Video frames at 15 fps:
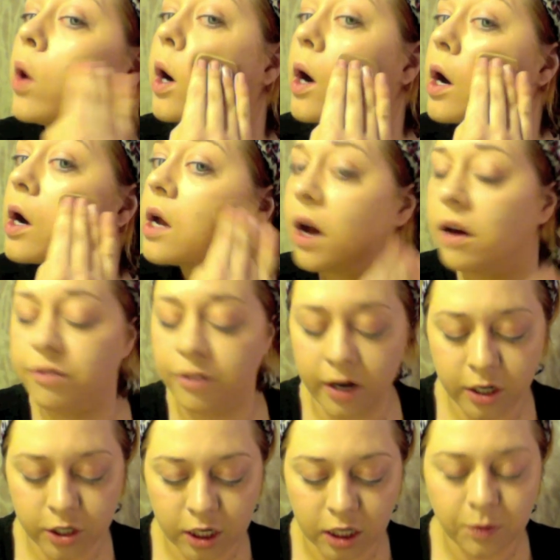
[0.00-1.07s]
coverage, that's why I
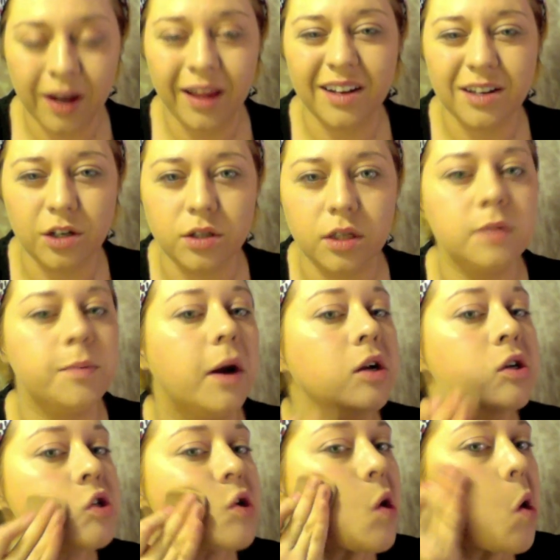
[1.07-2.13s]
like to use a sponge.
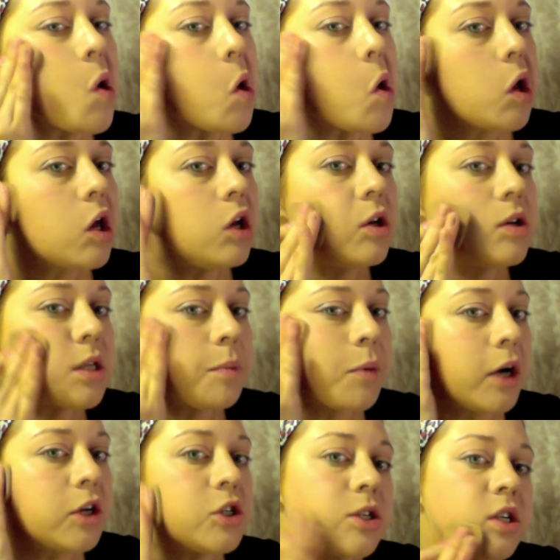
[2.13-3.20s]
You can use a brush
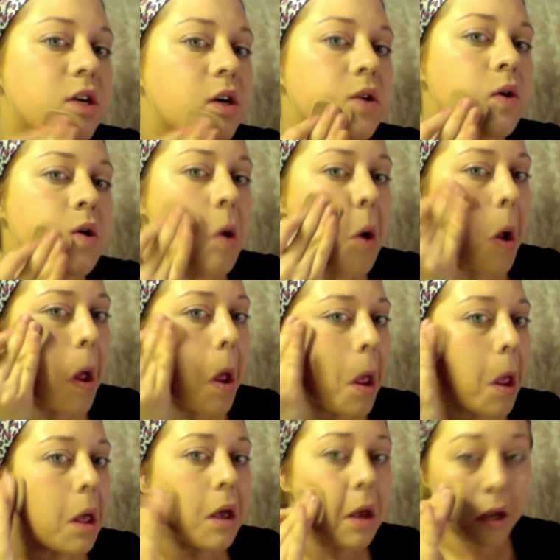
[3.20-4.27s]
too.
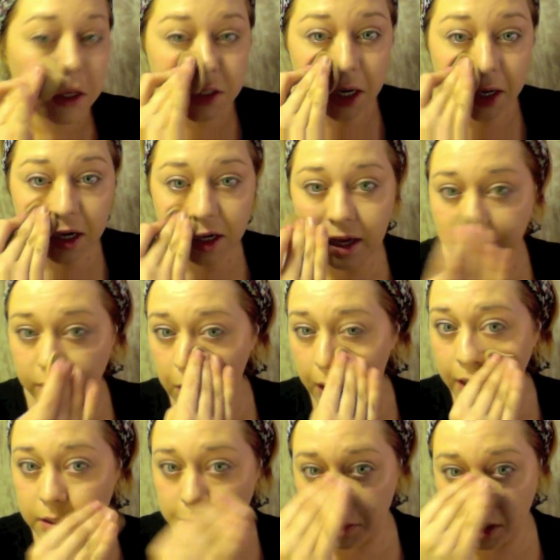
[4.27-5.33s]
It's not going to give you as
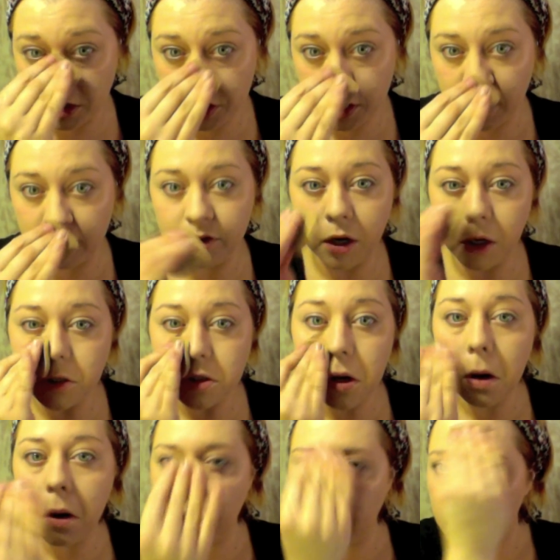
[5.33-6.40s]
much coverage.
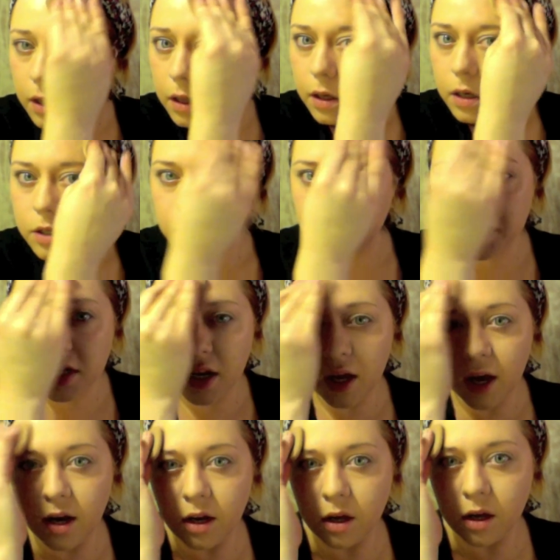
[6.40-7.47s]
So I'm just going to kind of
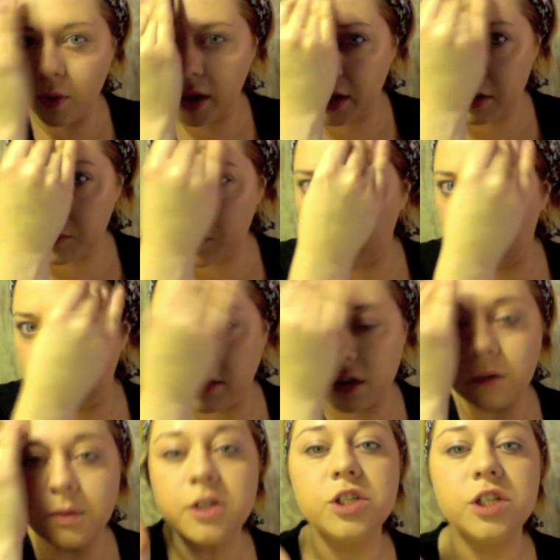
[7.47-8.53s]
go in where I have a little bit of
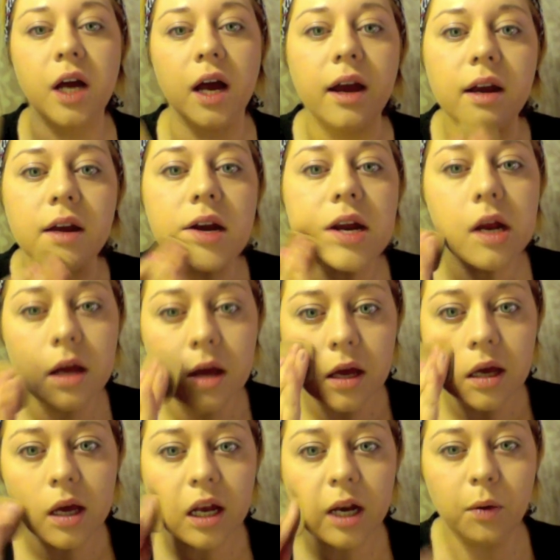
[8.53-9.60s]
shine.
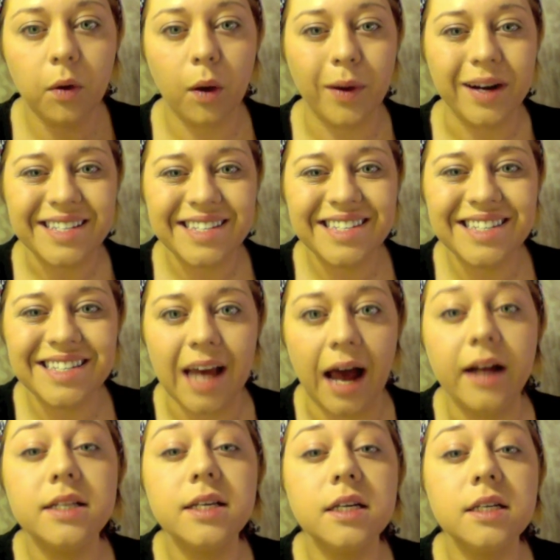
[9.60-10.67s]
Anywhere I want to set
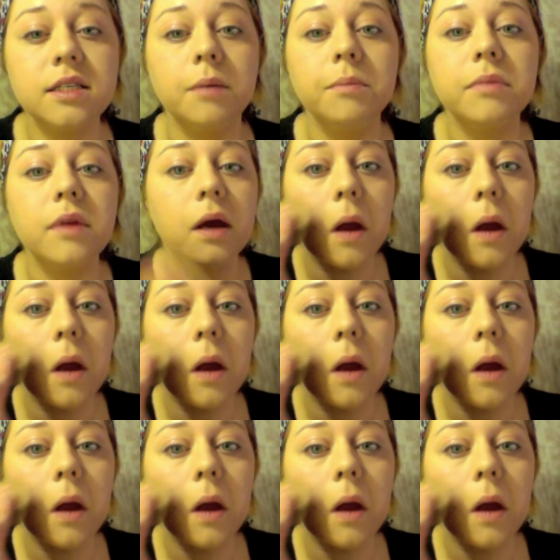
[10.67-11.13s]
something.